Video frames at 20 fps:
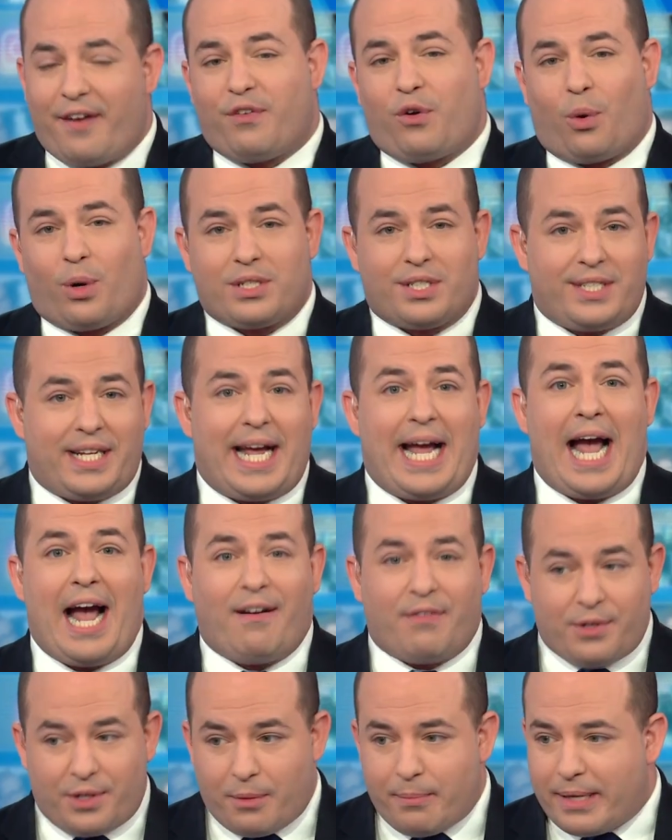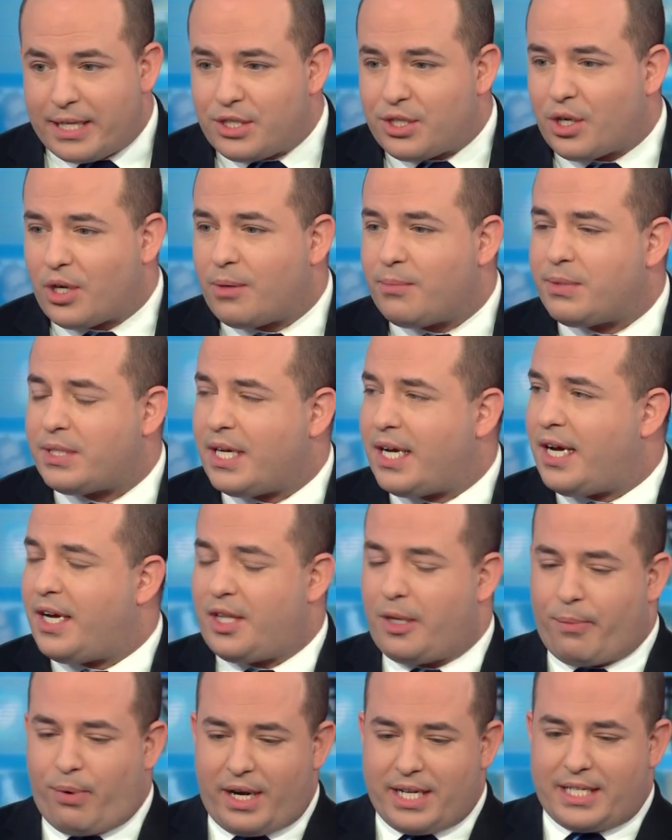Then, of course, the day after the midterms,
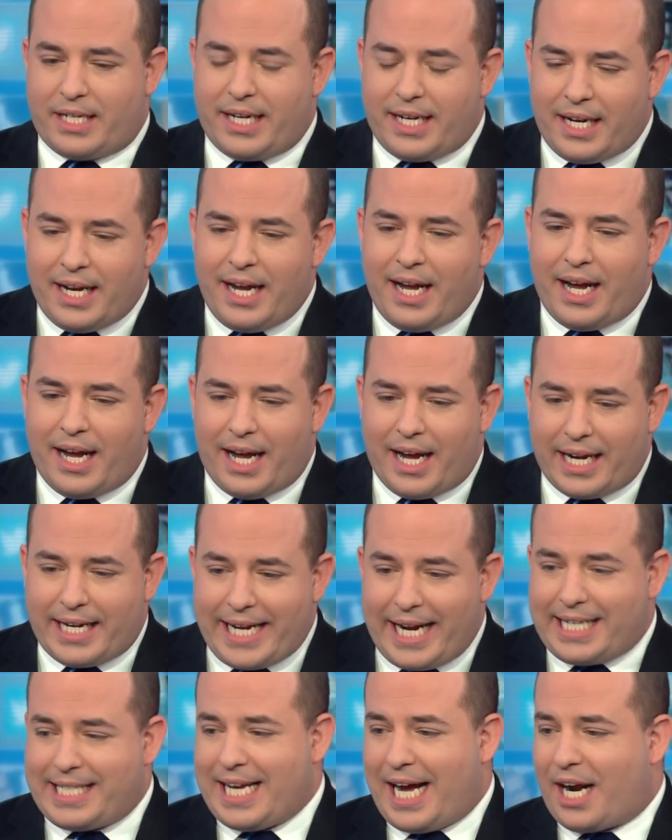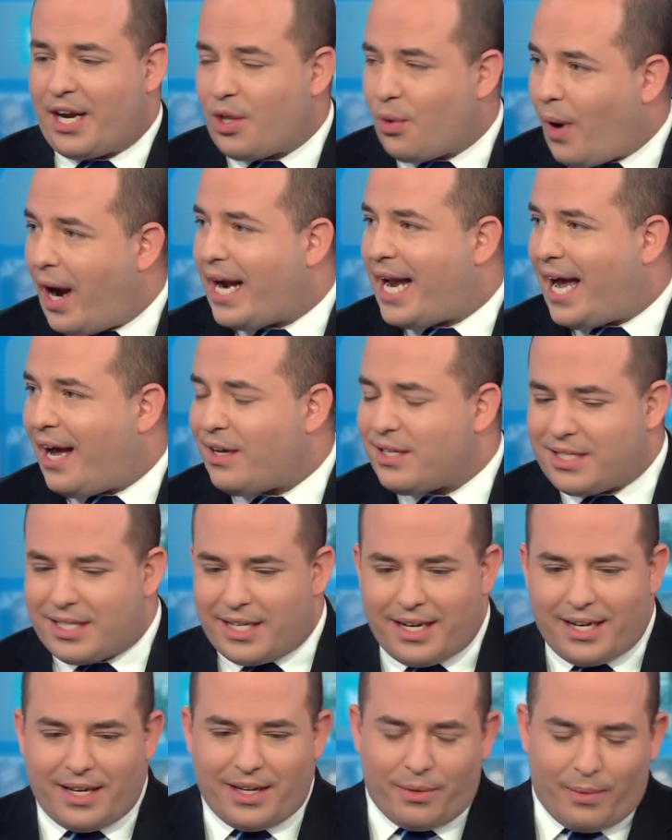uh, the president uh, kicked out of the White House.
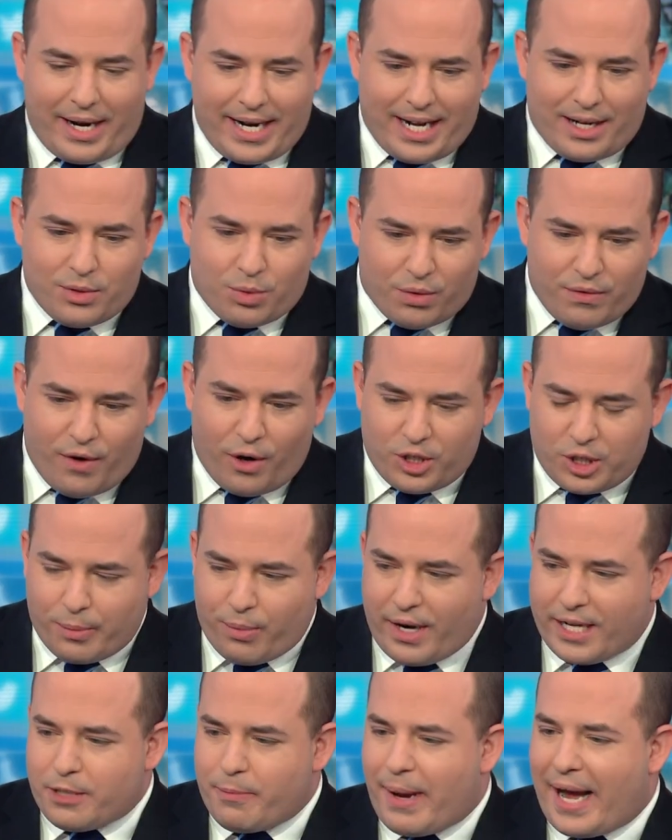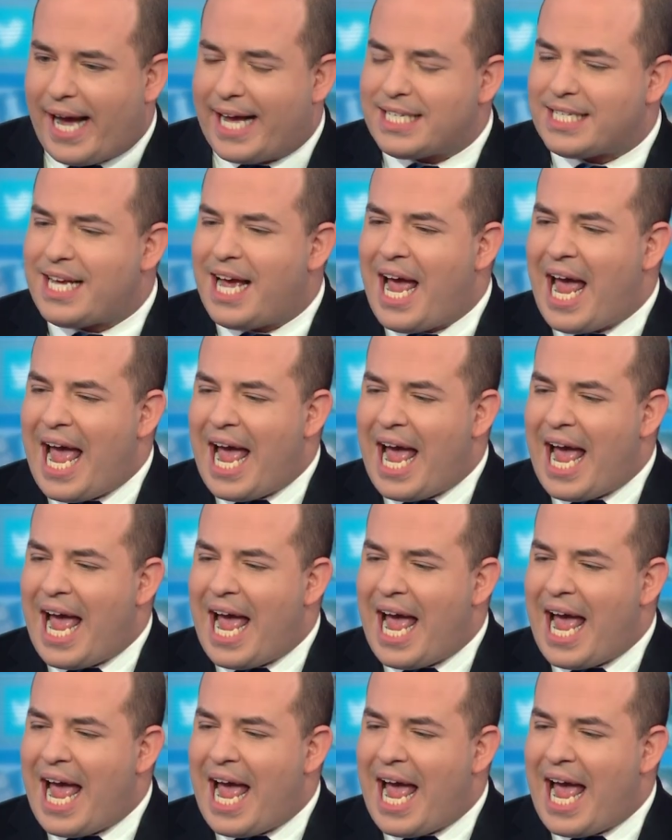Uh, the White House revoked your press pass.